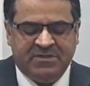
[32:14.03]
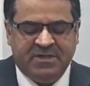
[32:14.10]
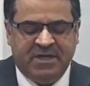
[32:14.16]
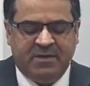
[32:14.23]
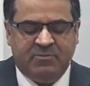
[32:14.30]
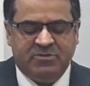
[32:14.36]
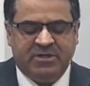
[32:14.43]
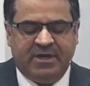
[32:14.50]

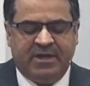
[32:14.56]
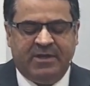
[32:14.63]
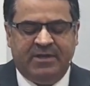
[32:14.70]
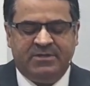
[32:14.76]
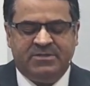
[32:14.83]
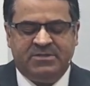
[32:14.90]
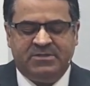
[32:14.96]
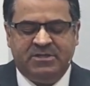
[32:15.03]
The prayer to
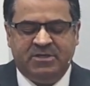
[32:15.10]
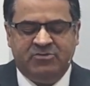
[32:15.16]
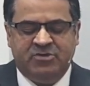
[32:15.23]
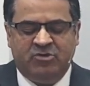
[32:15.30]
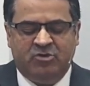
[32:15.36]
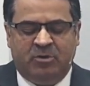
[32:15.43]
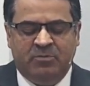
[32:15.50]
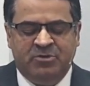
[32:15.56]
say, already
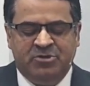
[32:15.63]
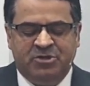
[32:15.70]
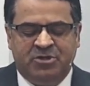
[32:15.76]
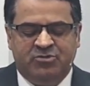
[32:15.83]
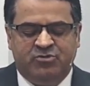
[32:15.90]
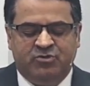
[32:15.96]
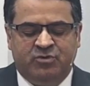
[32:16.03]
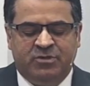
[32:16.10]
thankful
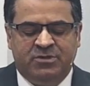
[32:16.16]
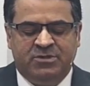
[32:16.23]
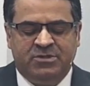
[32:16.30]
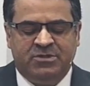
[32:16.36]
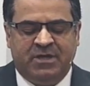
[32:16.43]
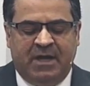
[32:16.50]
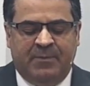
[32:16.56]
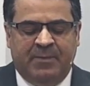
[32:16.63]
in the name of
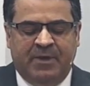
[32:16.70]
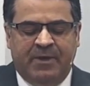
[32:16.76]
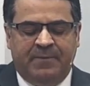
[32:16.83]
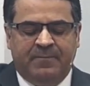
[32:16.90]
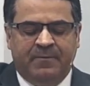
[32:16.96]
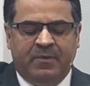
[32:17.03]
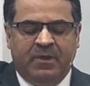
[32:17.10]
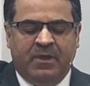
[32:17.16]
Jesus.
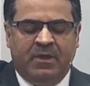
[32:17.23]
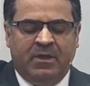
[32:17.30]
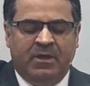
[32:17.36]
Amen.